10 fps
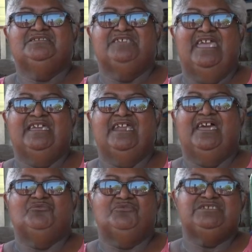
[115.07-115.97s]
take it
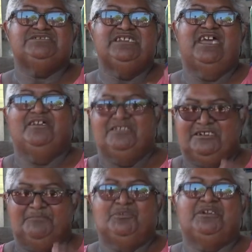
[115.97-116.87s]
out, rinse it out,
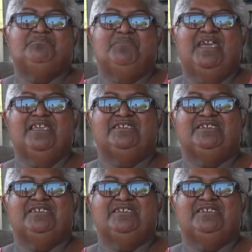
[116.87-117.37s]
and then put it back